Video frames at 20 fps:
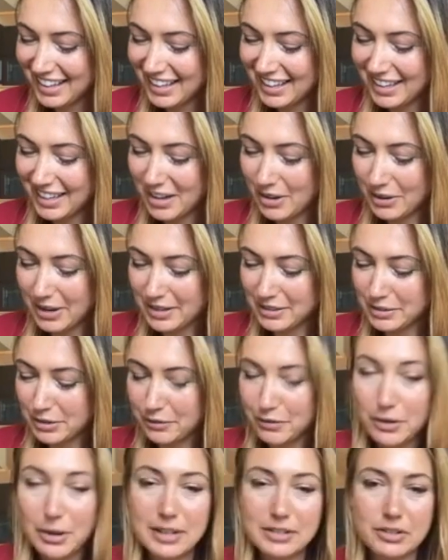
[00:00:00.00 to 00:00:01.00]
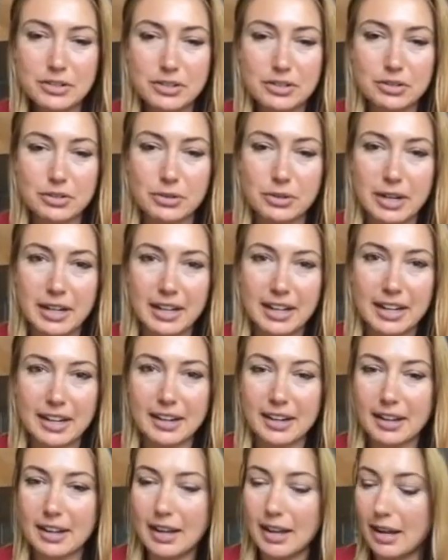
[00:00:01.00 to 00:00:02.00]
Okay, so if you guys are just joining,
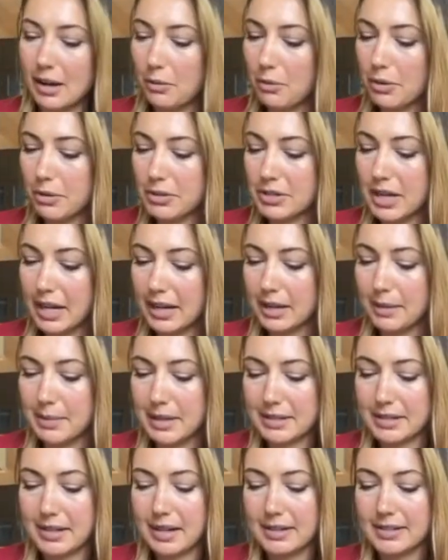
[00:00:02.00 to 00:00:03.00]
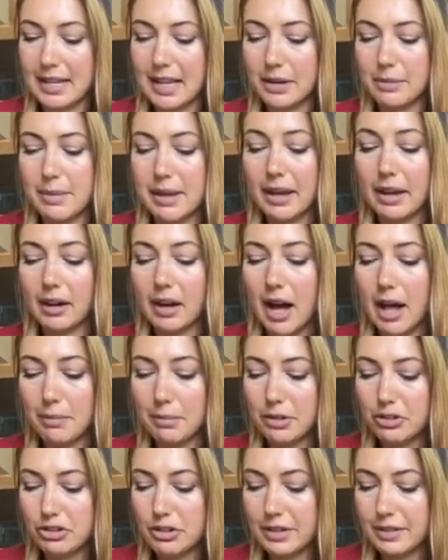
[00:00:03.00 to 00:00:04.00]
what we're talking about today is how to make
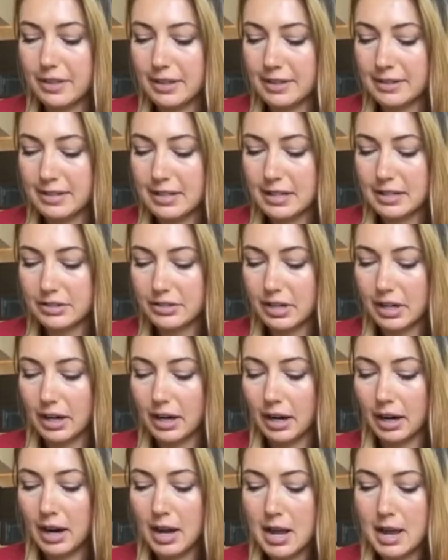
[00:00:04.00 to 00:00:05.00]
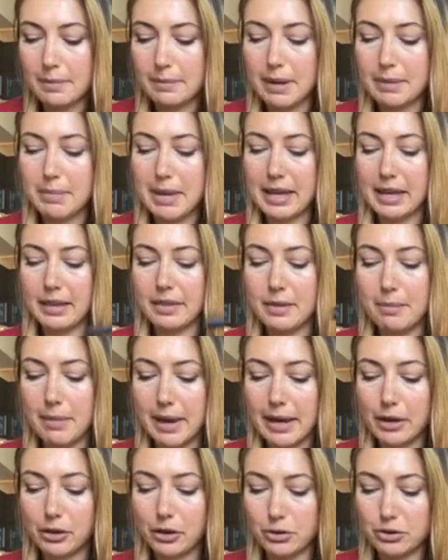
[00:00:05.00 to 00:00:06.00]
accomplishing things easier by making the
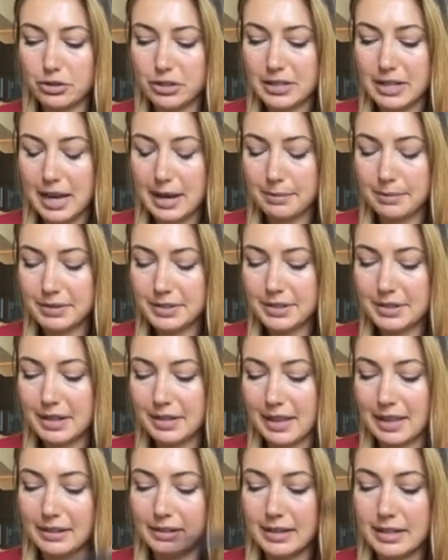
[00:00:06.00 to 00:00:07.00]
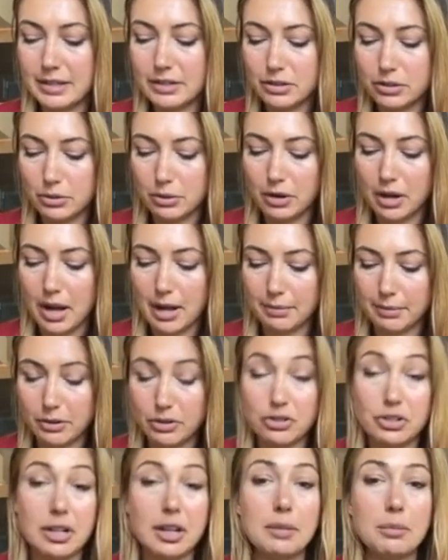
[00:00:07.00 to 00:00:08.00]
micro steps that lead to
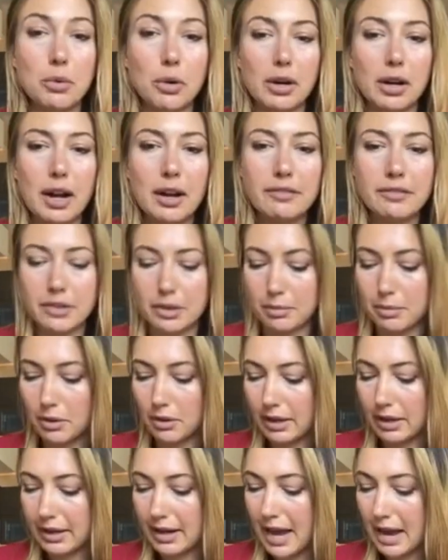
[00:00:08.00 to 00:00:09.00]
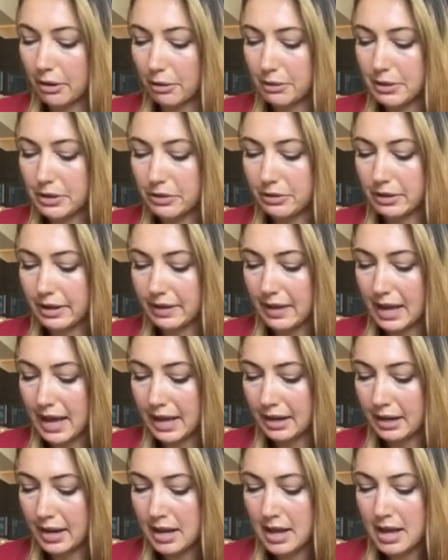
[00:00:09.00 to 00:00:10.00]
accomplishing it more comfortable. And how are we doing that?
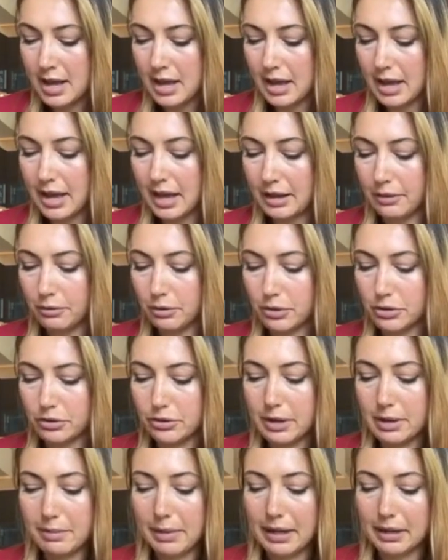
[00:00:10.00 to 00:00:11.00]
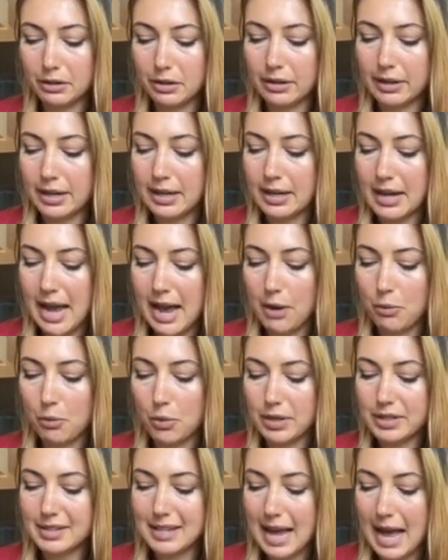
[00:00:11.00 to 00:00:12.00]
And we're doing it by looking at
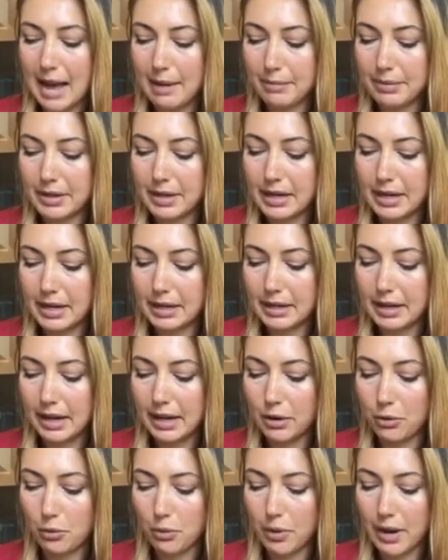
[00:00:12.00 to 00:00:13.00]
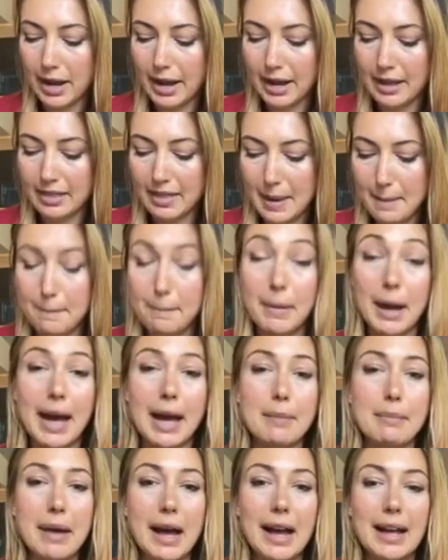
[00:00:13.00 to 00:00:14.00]
what's happening in a way that
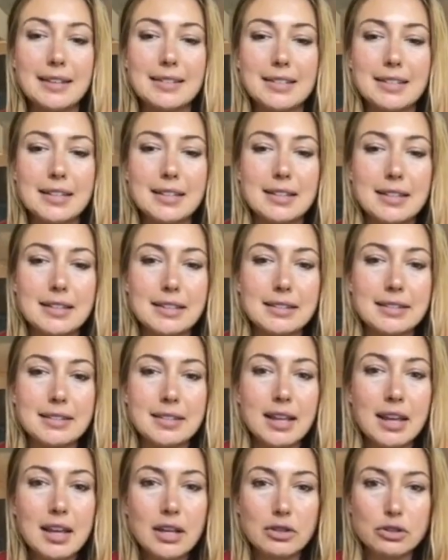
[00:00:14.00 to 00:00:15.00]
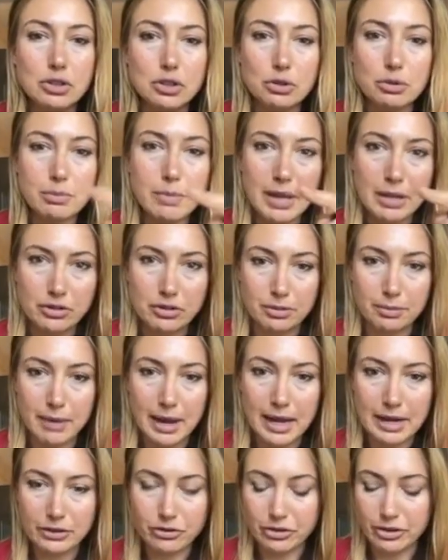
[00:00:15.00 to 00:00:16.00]
bypasses two major
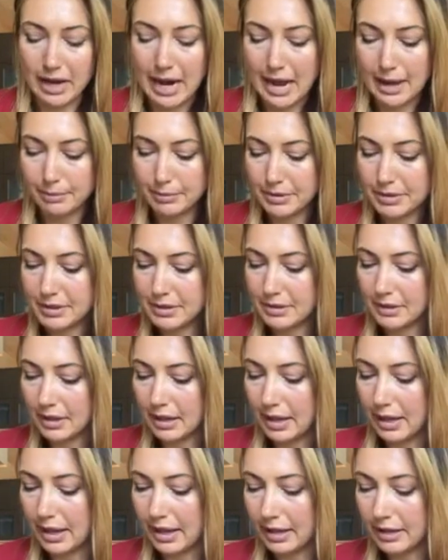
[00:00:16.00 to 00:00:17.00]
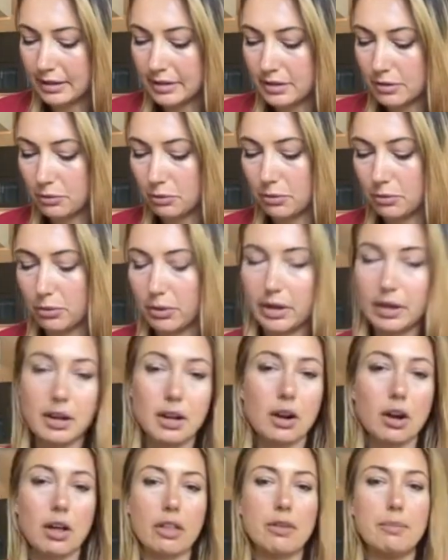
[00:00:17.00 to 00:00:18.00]
mind traps. And we're gonna
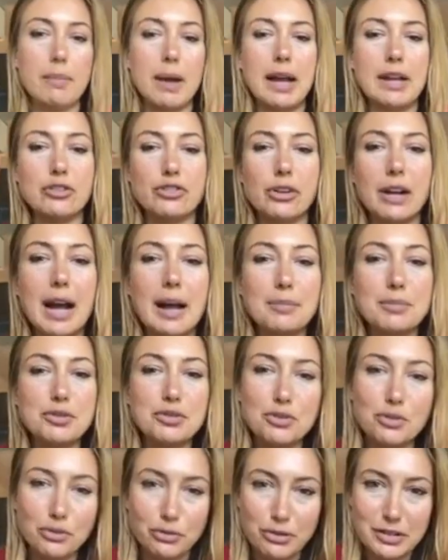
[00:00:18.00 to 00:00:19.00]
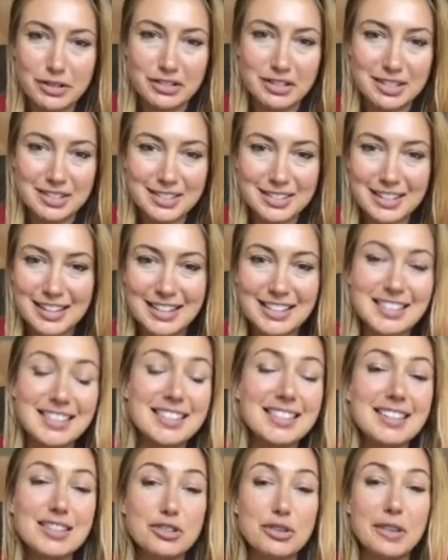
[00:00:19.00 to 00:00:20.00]
call the mind traps resistance
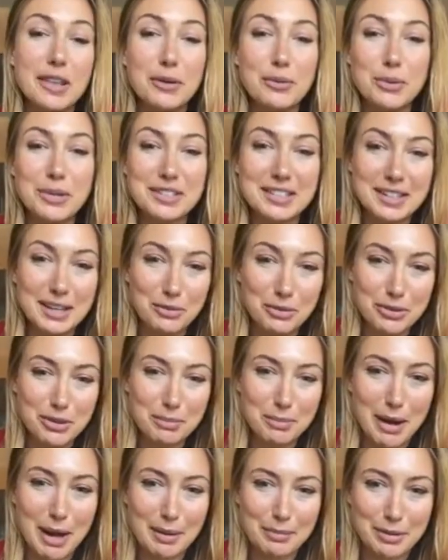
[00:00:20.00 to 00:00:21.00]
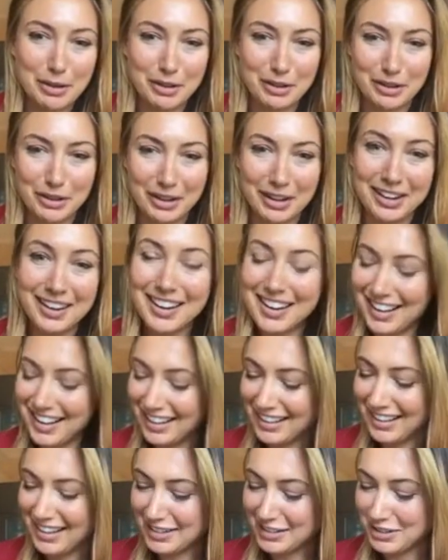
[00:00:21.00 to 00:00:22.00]
so that we stay with the popular
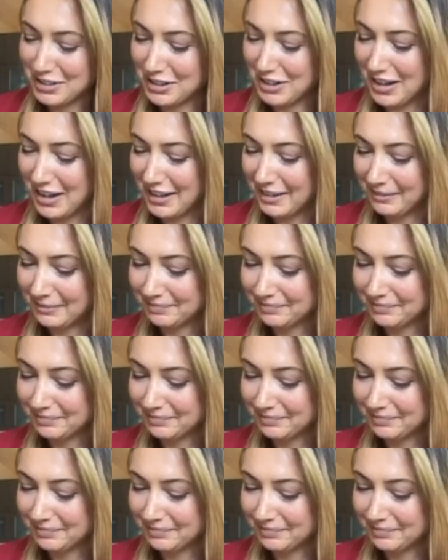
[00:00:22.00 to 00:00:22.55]
lexicon.